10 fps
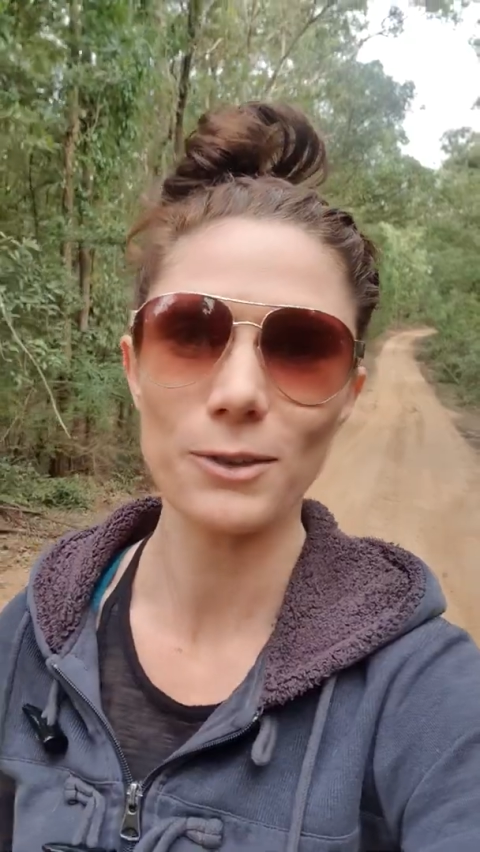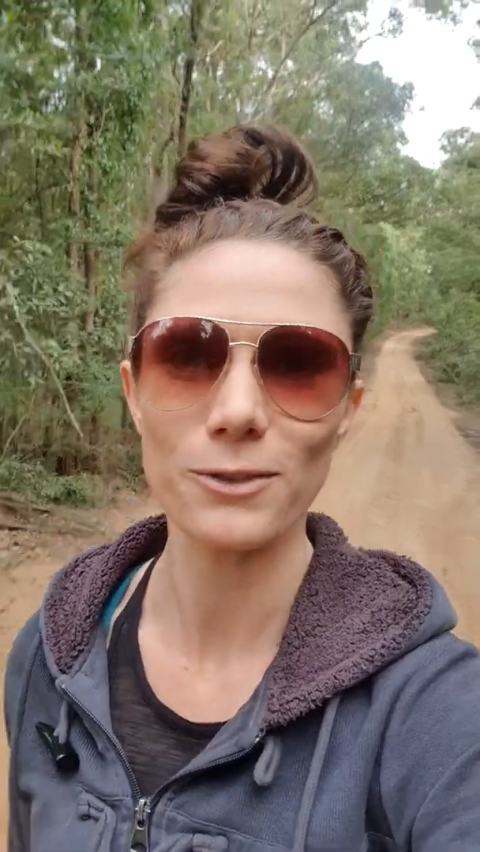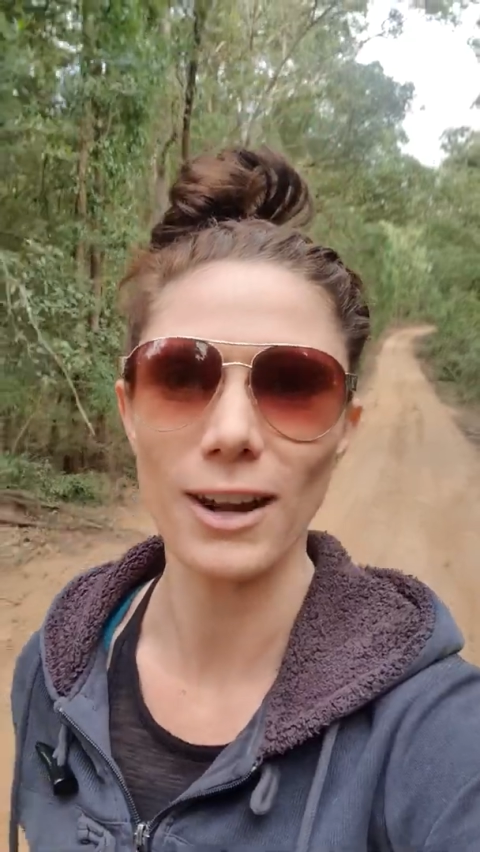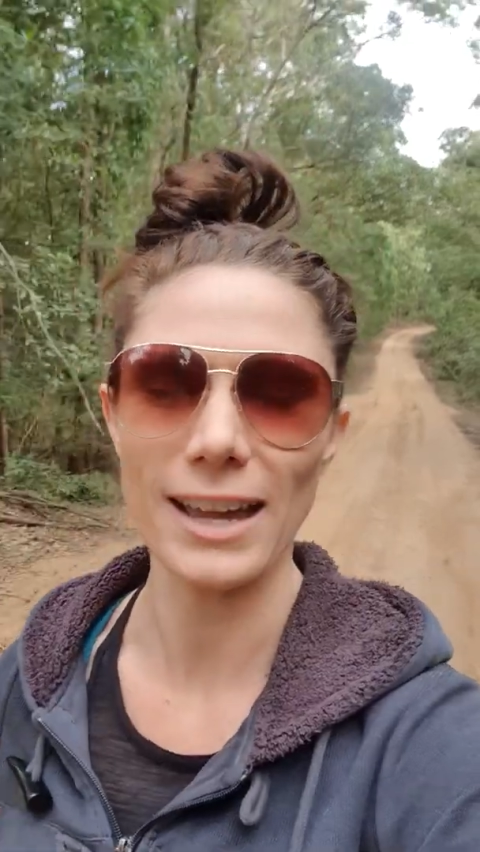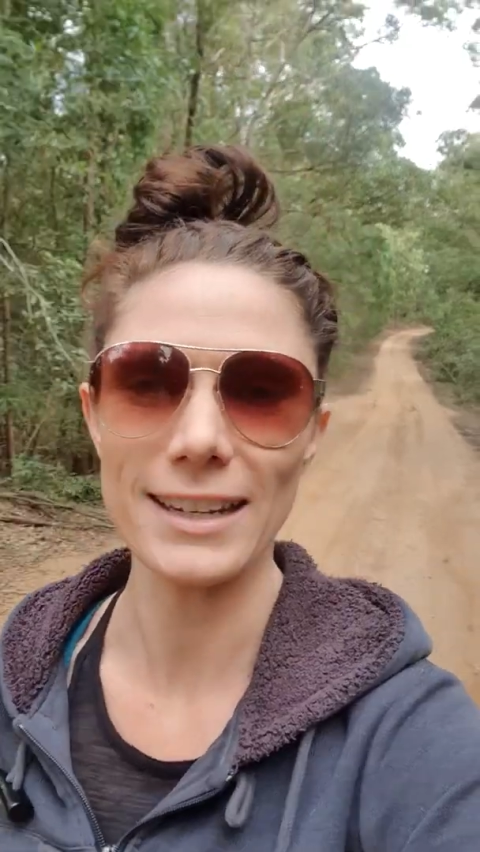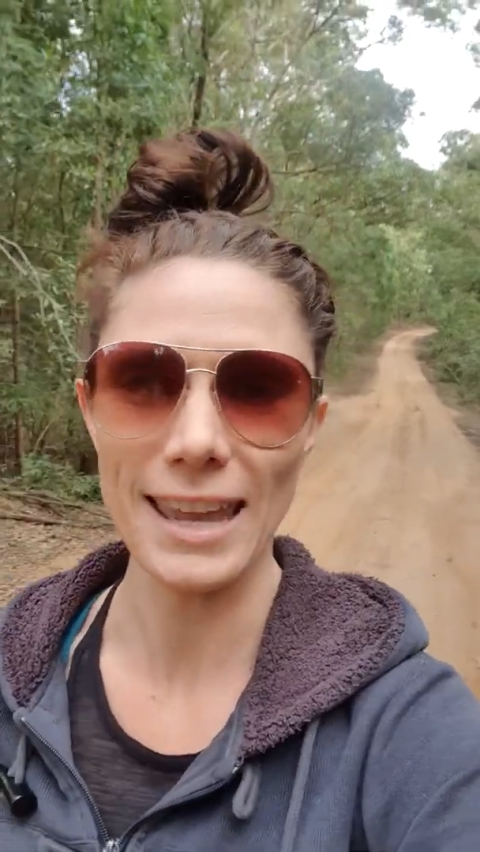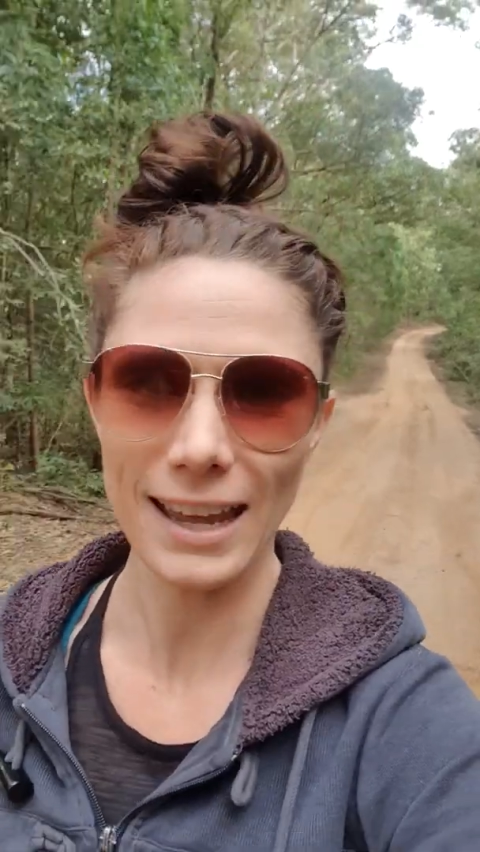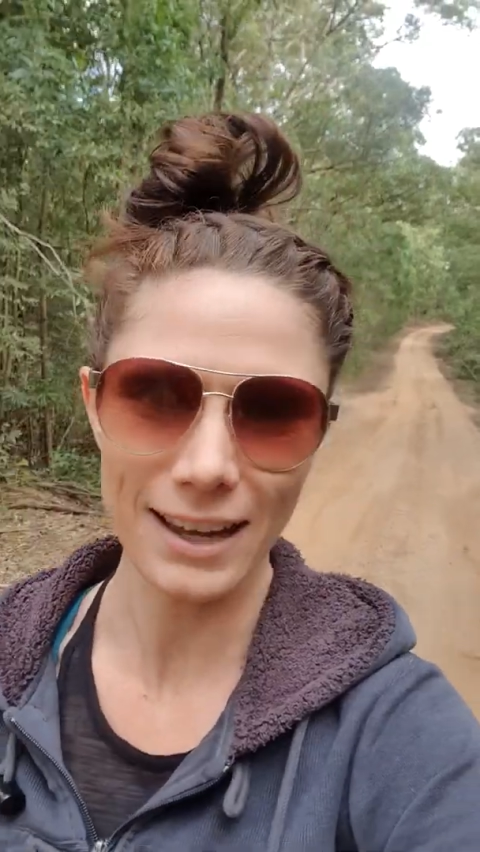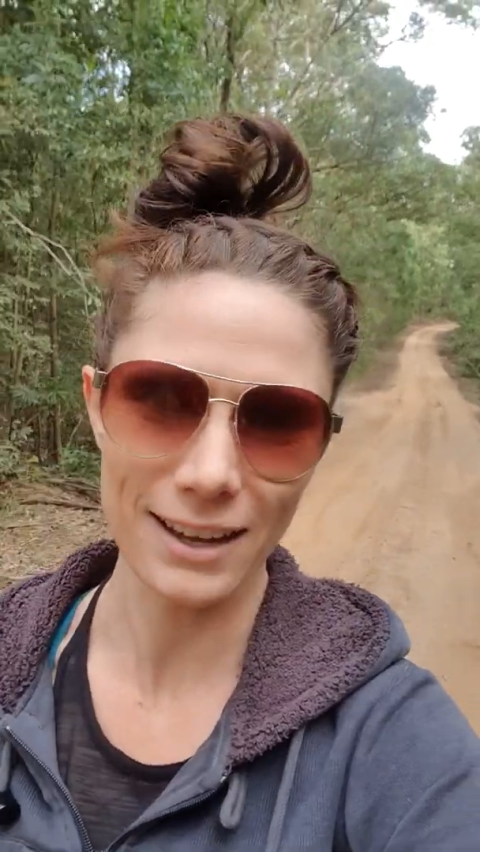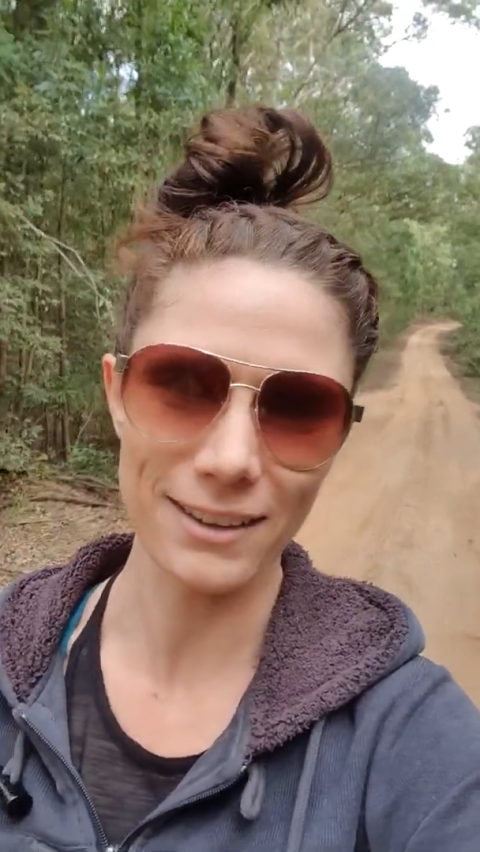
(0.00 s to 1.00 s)
right
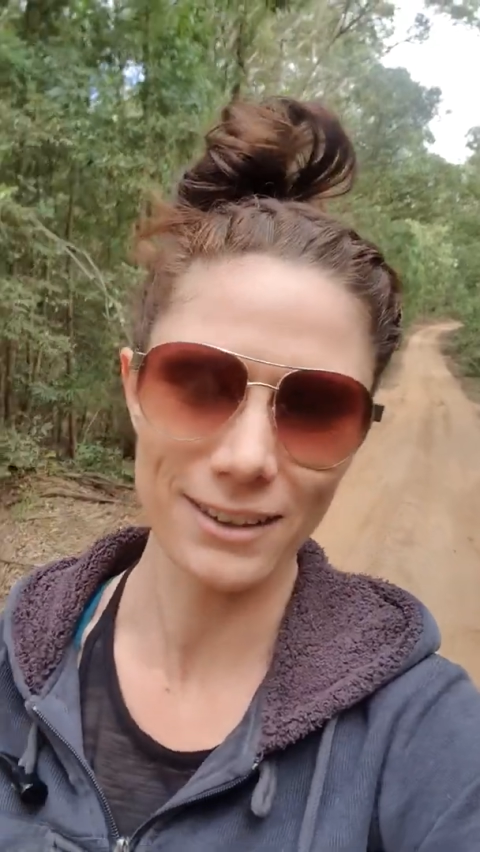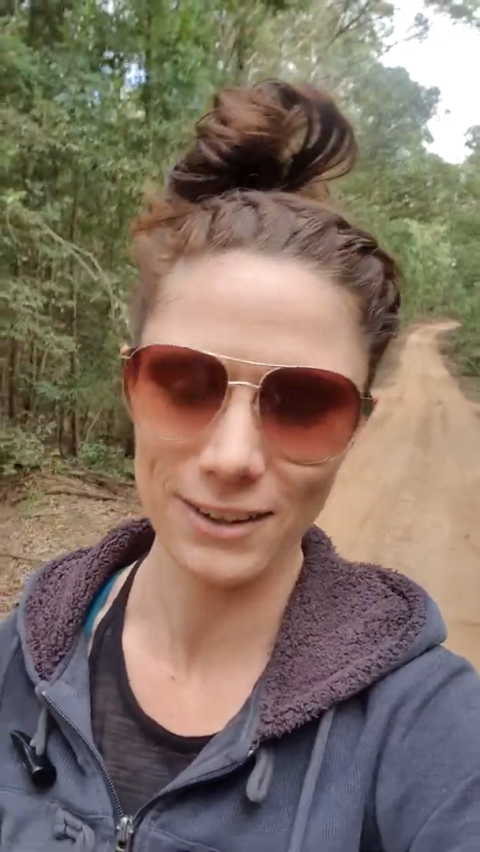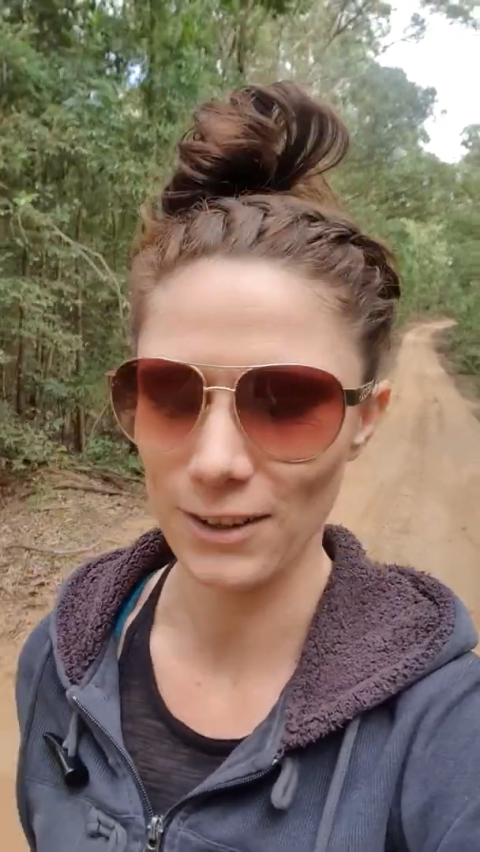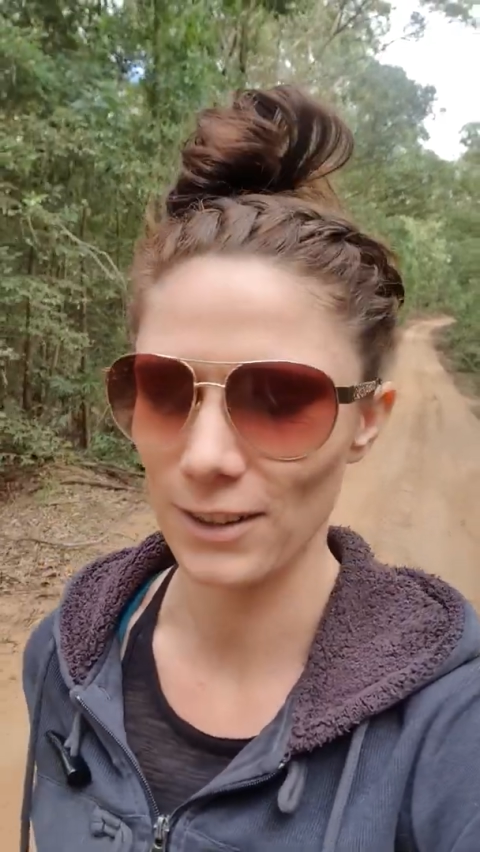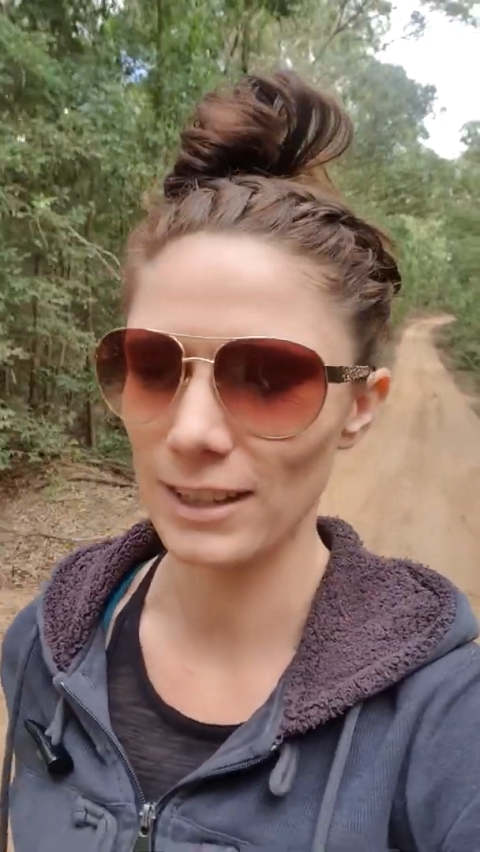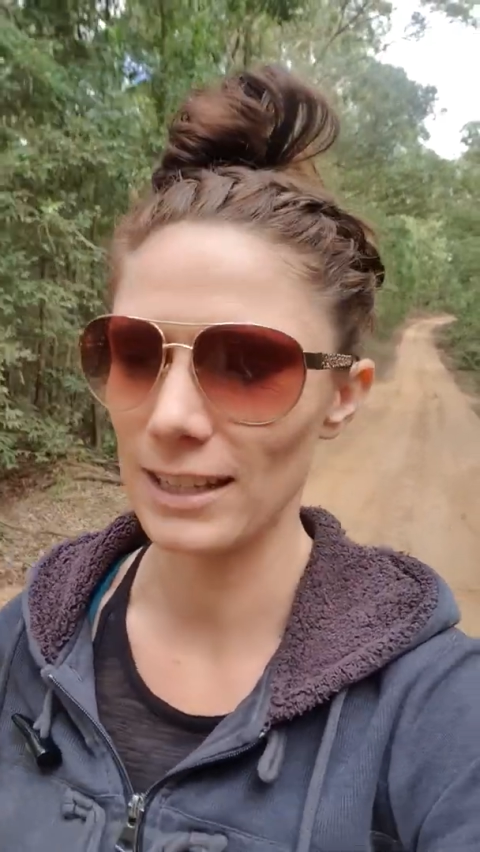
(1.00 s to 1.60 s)
now on